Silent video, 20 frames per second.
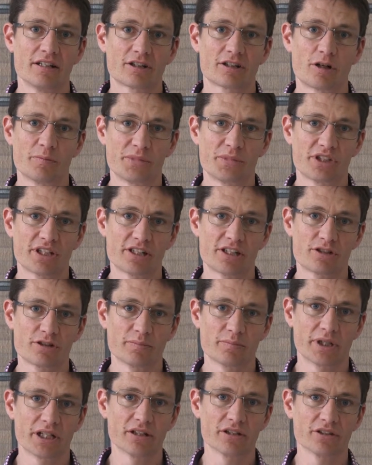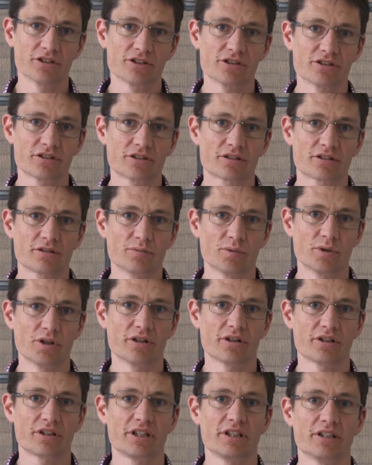computational biologists can
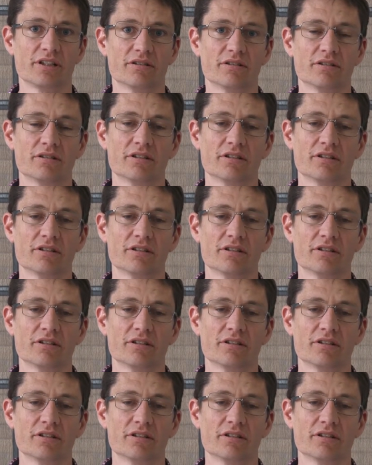work in